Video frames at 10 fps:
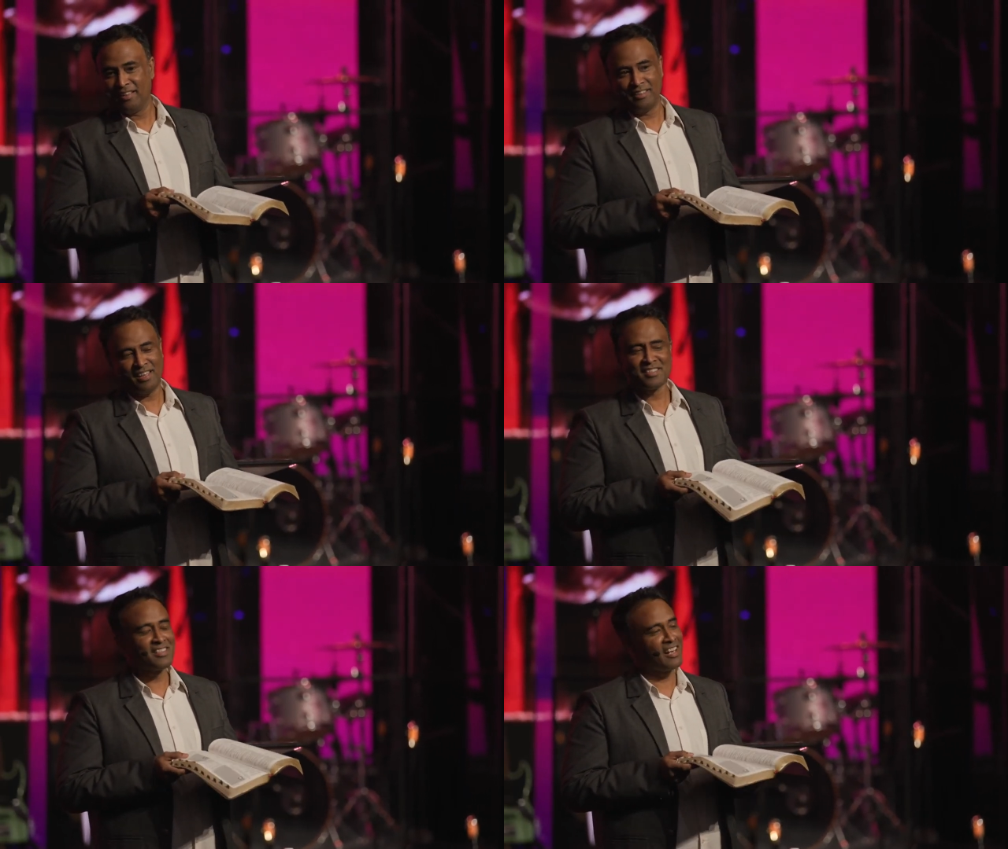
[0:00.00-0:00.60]
This
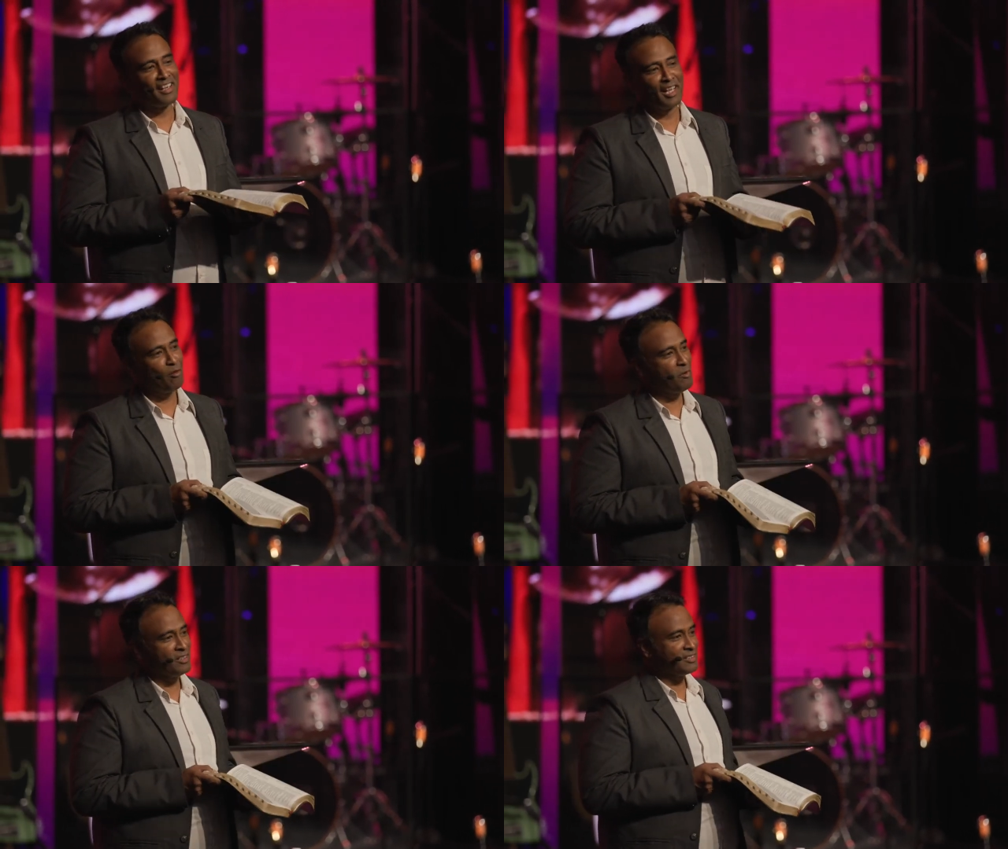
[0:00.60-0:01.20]
is not going to help
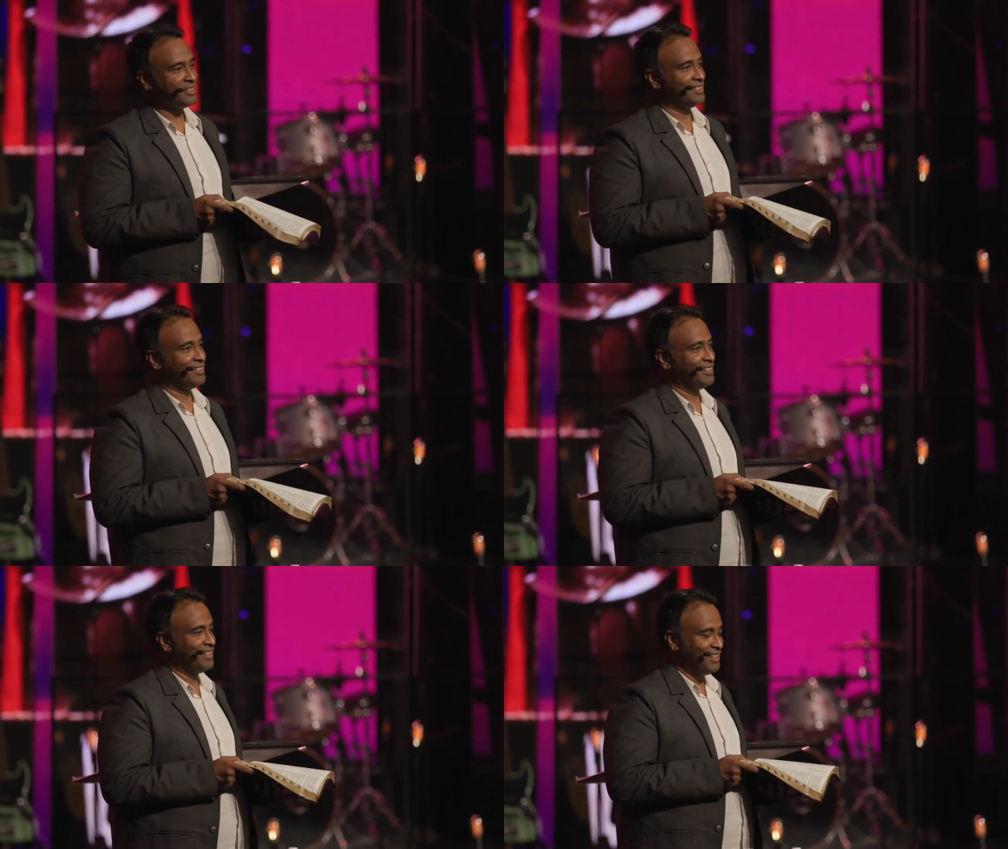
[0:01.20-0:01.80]
us.
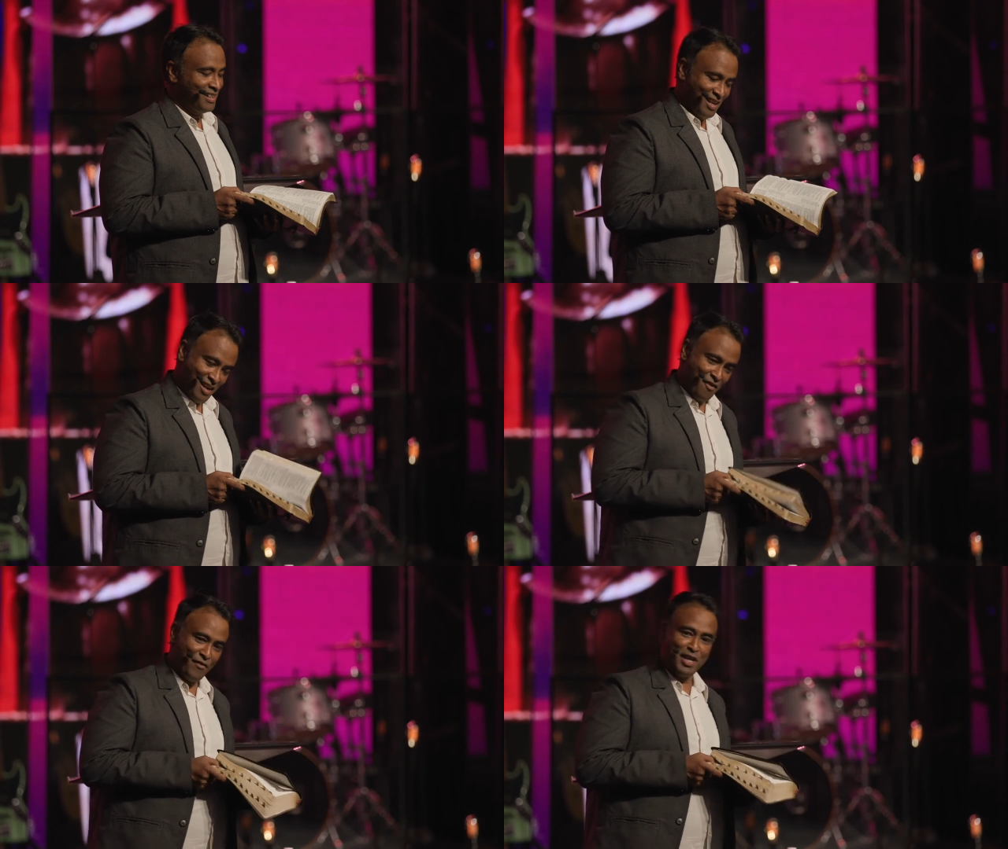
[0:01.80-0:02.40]

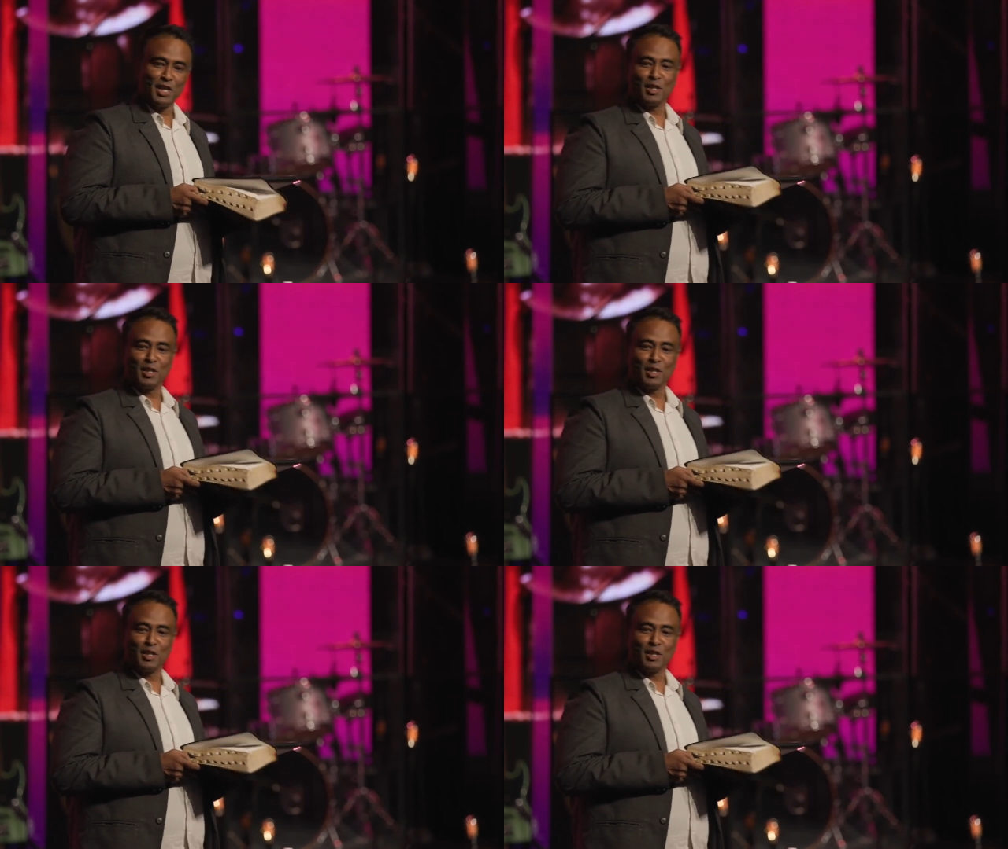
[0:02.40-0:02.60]
We need